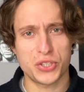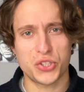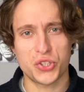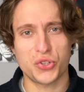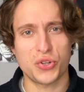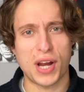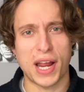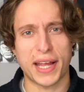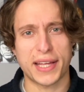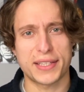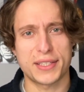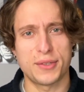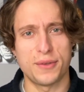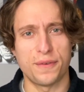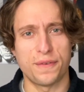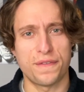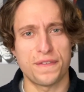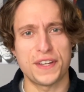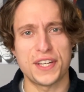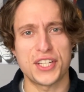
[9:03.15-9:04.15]
track to
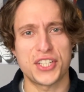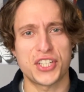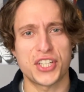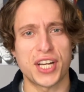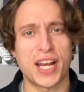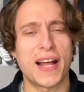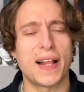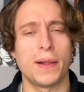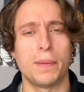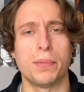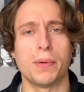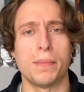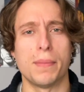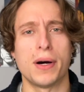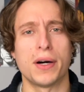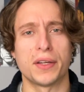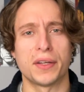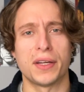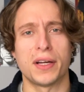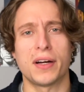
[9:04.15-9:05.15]
finish an album on.